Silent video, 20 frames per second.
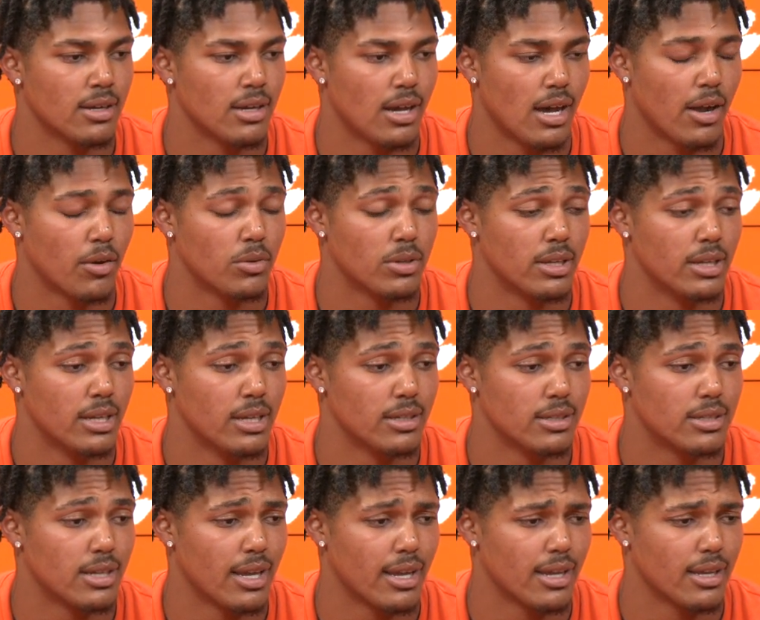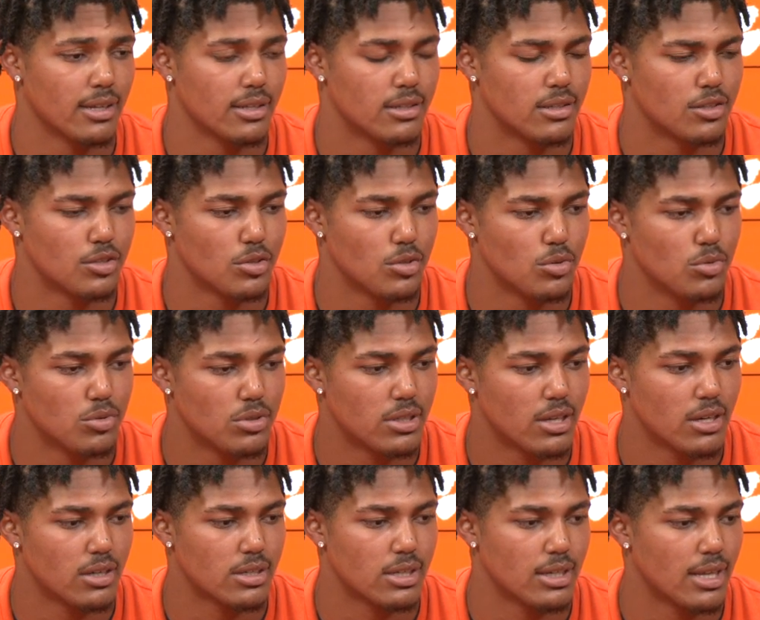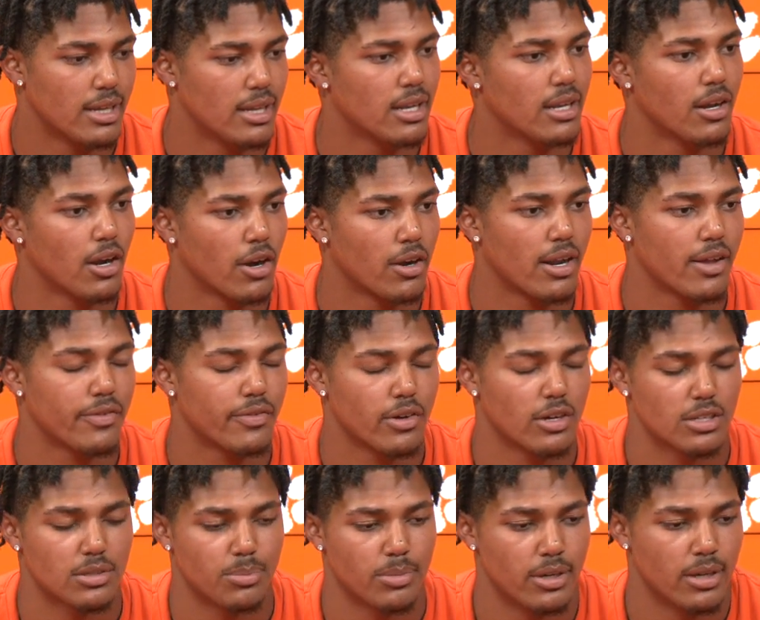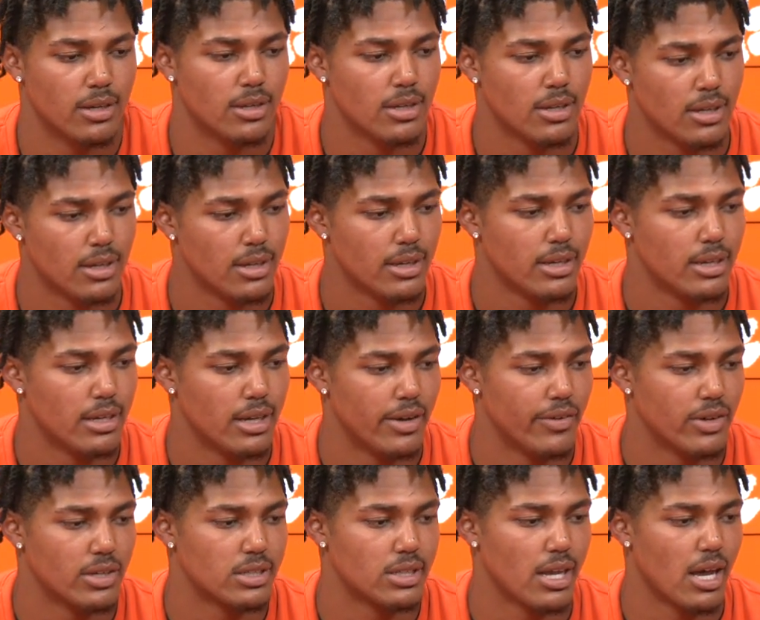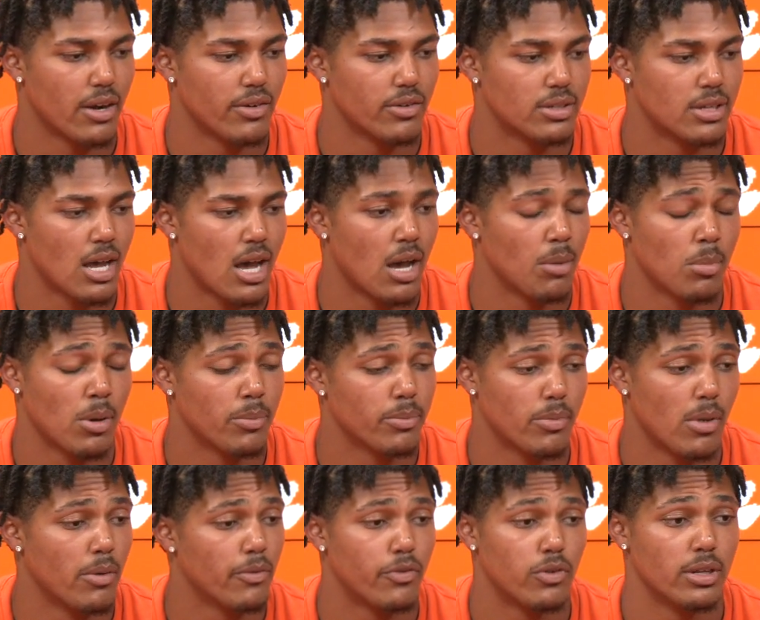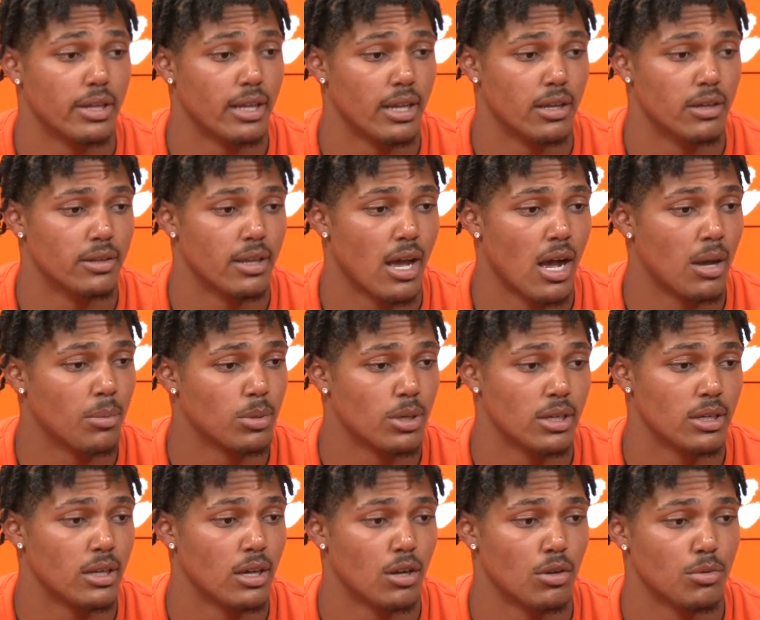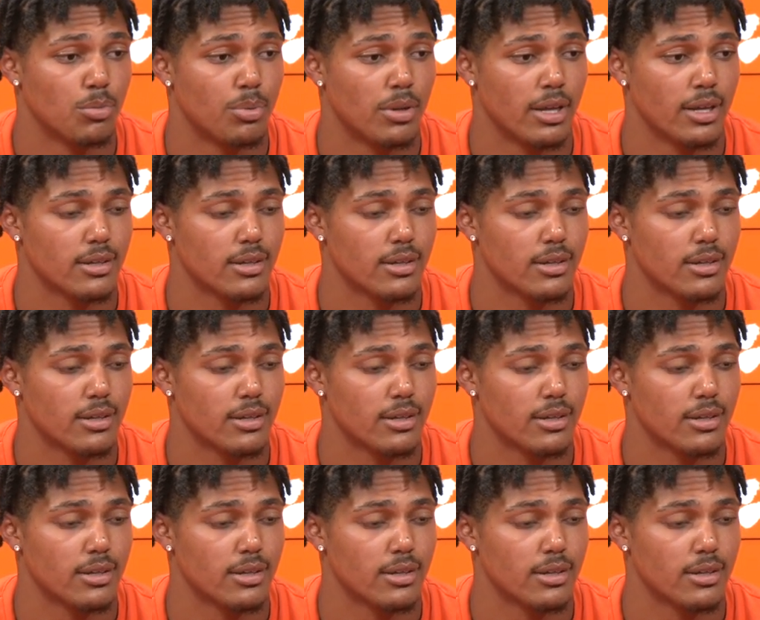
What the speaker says: I really didn't take it too serious because it didn't hurt at first, but I eventually got over time. I'm fully healed now. I'm good to go and play,